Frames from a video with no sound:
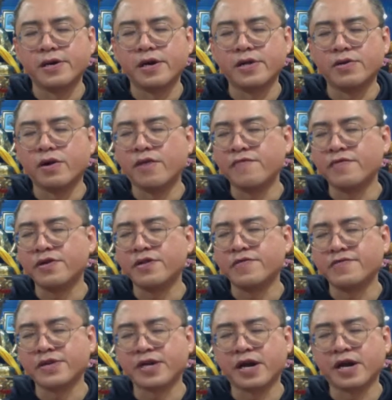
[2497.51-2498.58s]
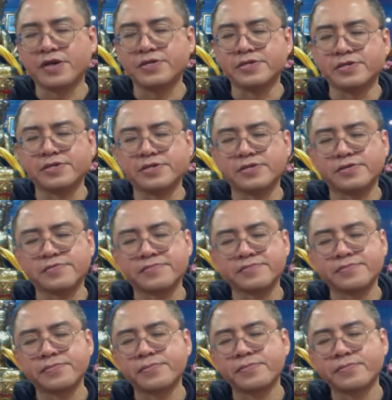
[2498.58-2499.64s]
and offer loving kindness.
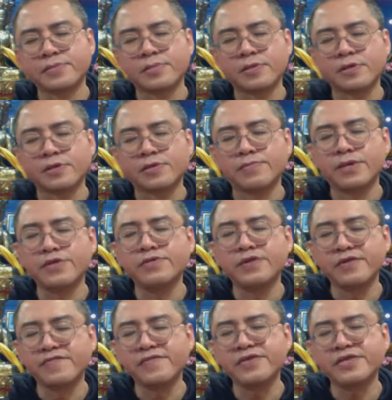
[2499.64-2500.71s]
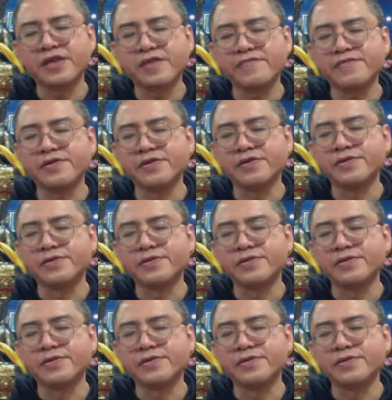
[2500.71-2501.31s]
May you live in safety.